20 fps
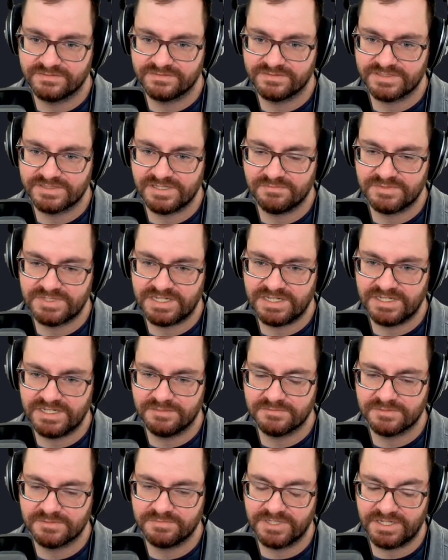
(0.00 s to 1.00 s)

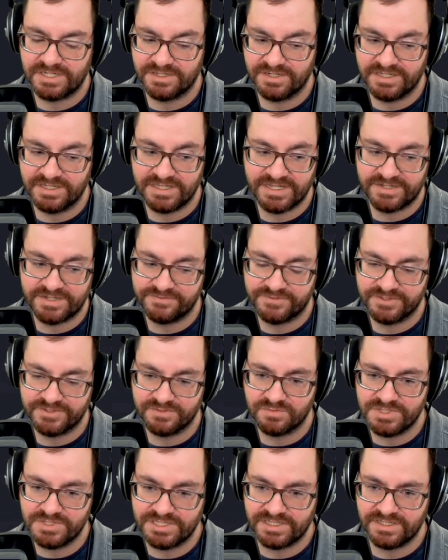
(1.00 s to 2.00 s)
sometimes, but on like for the
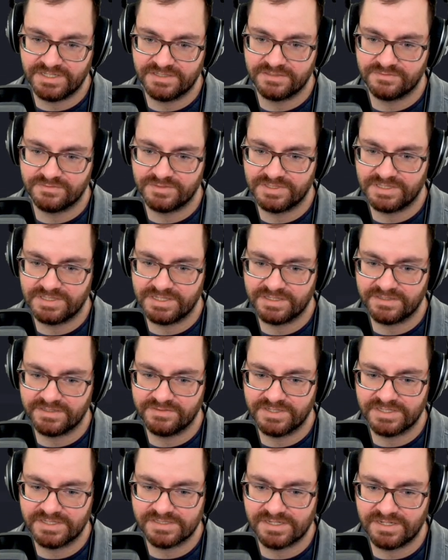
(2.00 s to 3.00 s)
weekend when like you
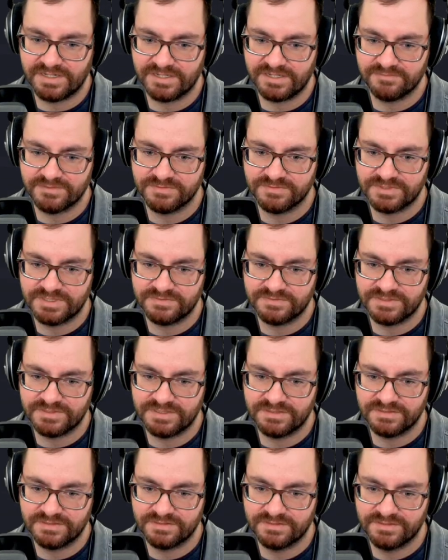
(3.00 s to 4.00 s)
got time or
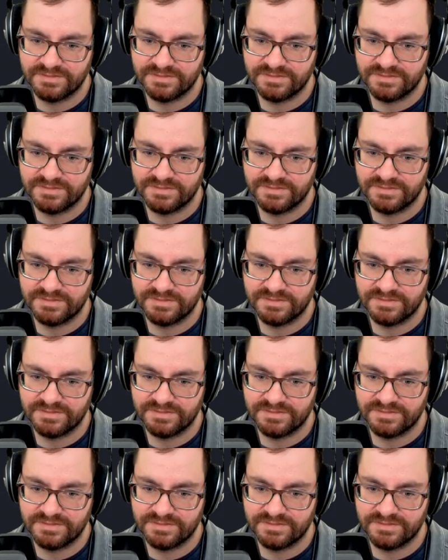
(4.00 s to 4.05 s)
whatever,